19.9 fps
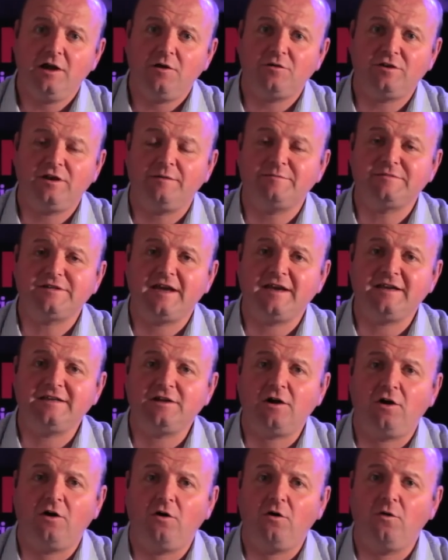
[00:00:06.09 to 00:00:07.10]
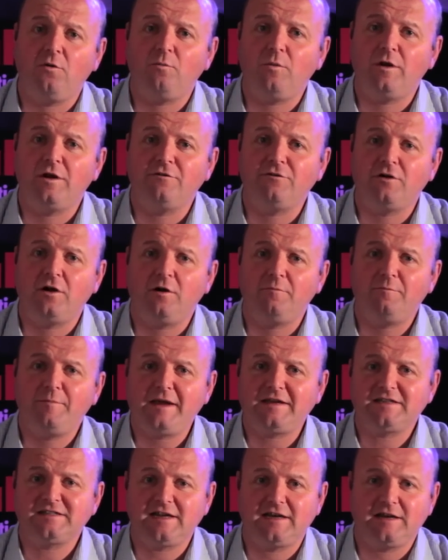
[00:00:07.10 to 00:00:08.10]
with an update on one of our
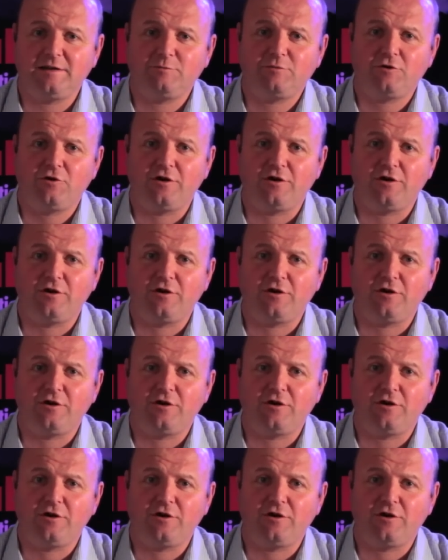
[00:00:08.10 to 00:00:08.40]
best-selling